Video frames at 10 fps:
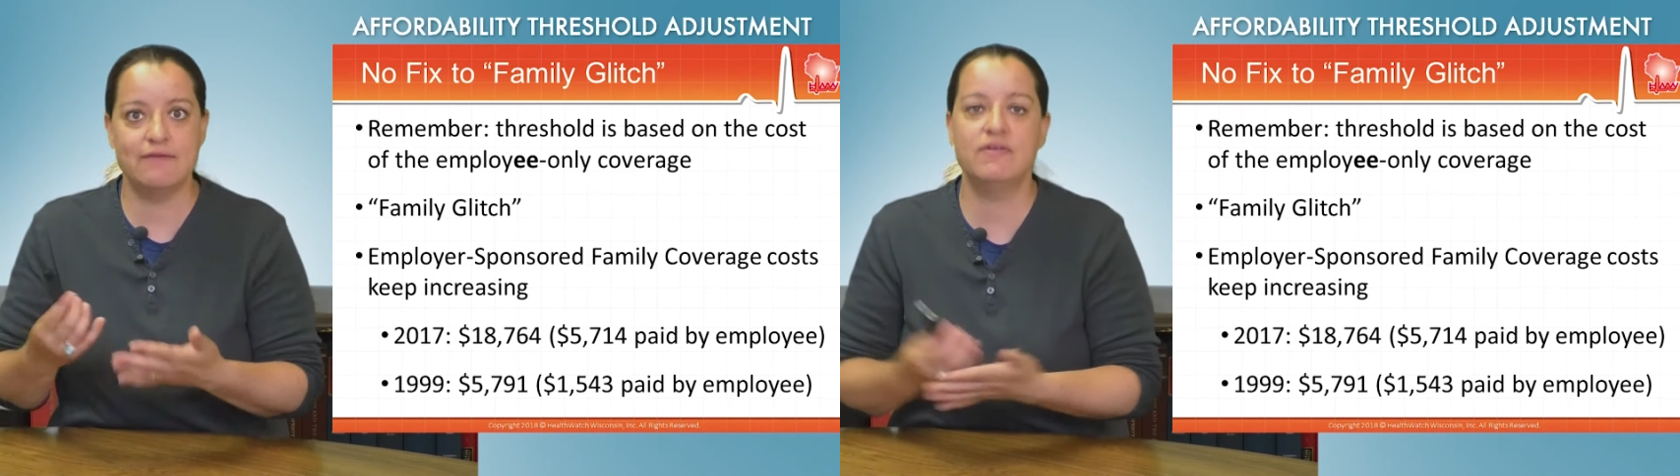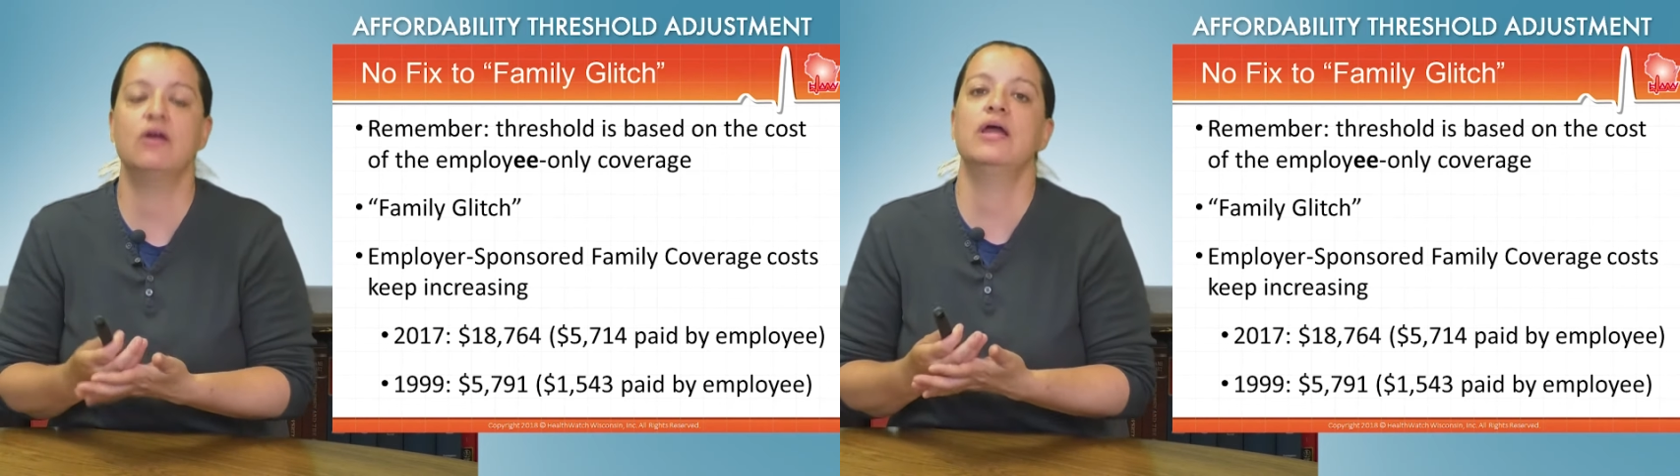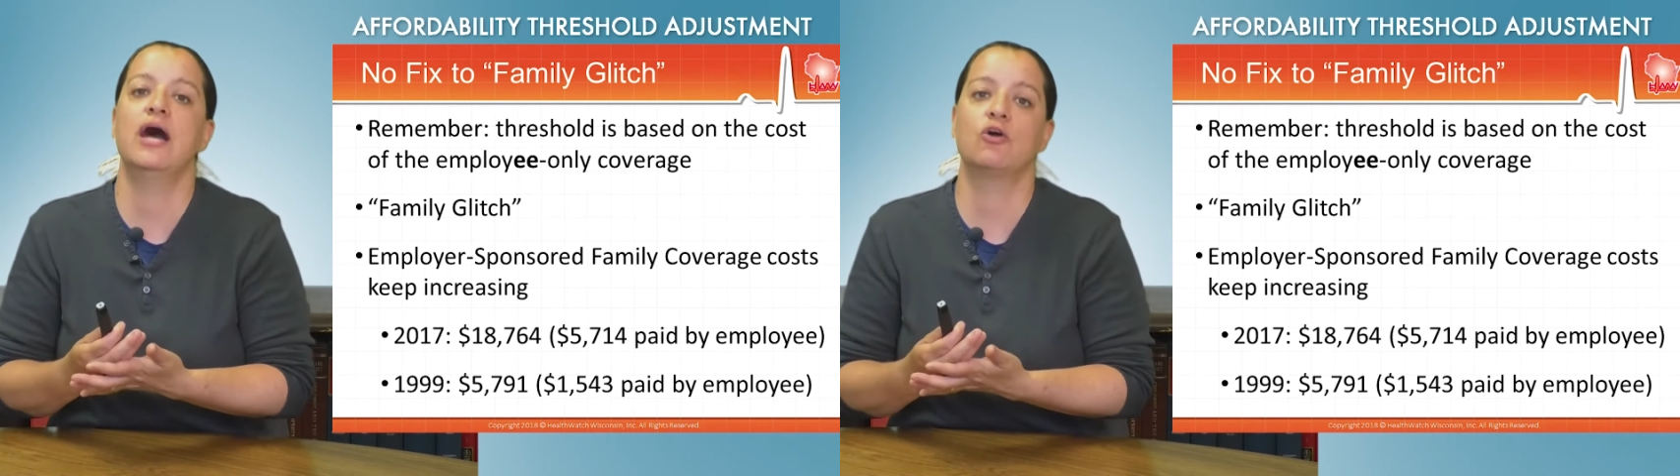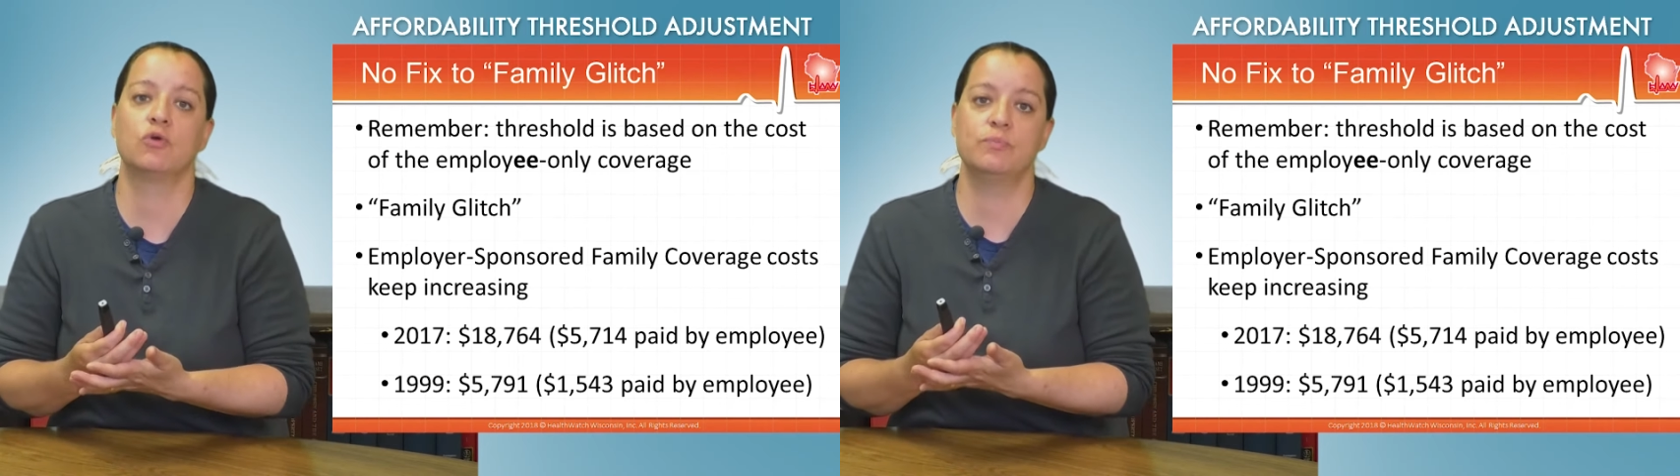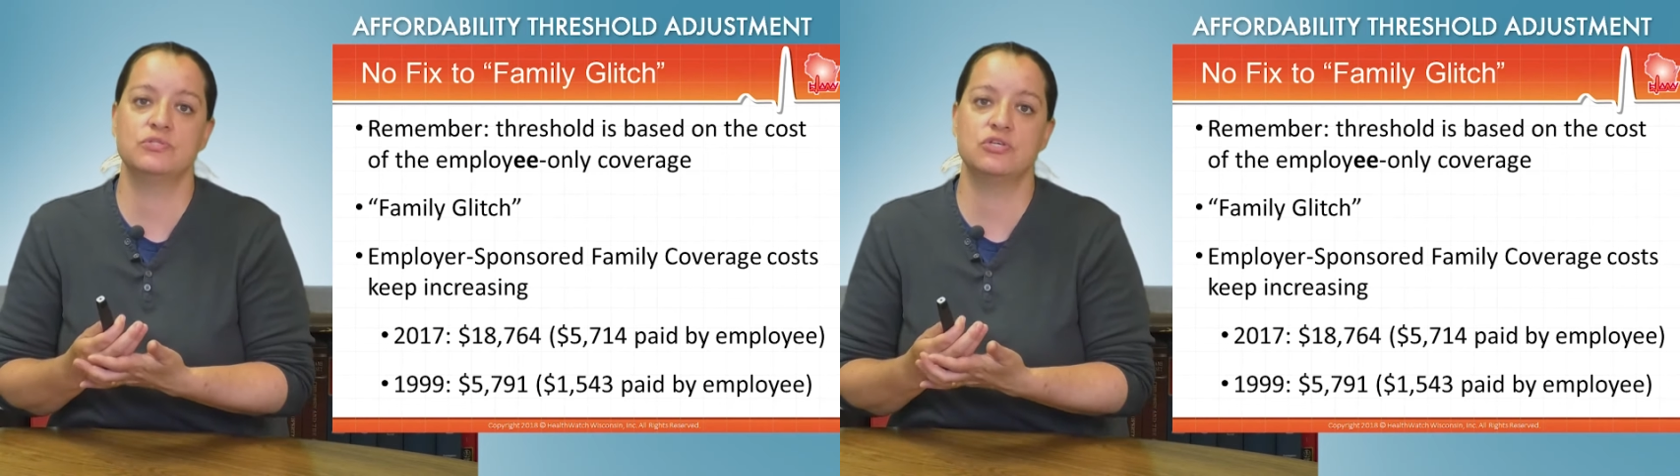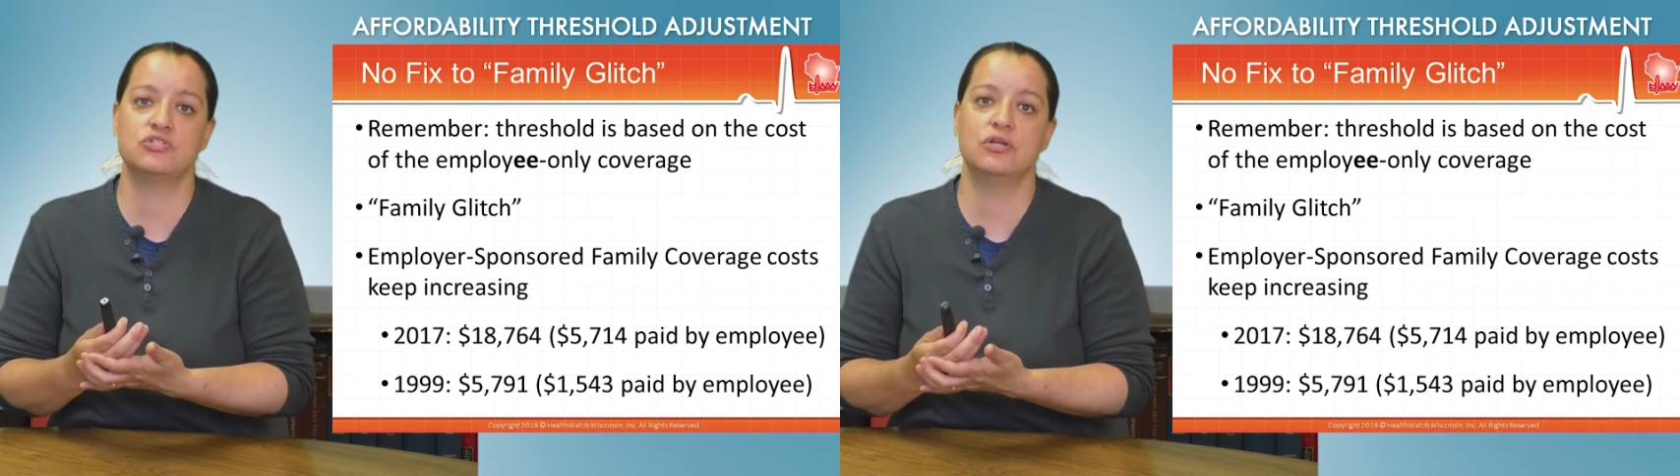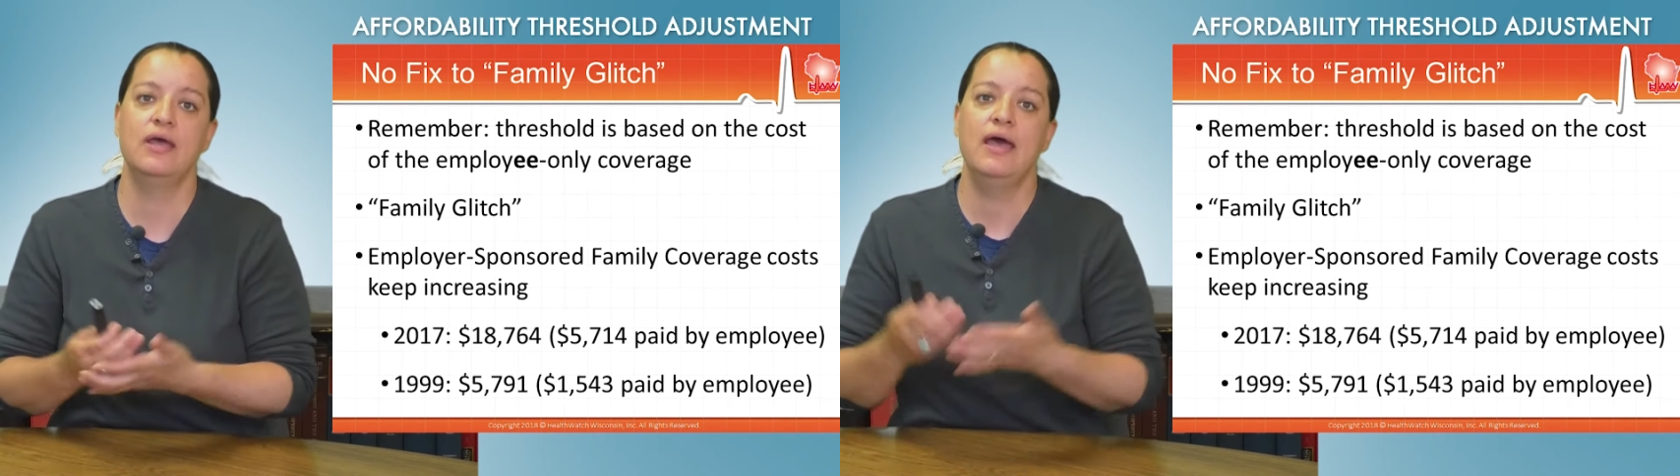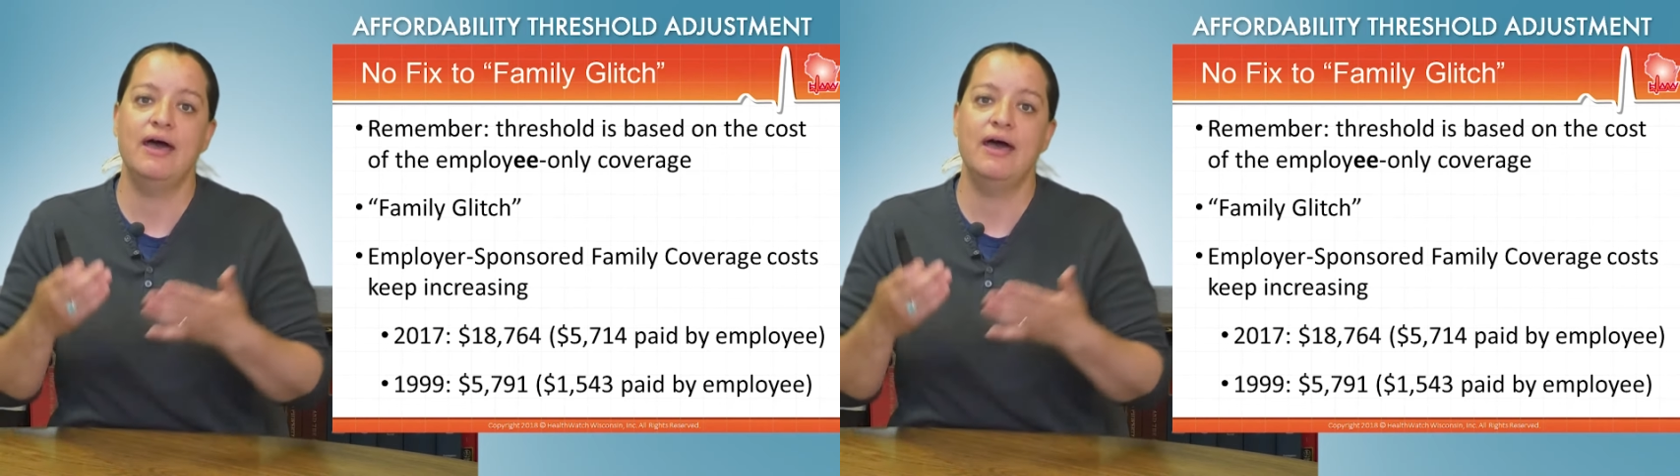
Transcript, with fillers: the very awkward position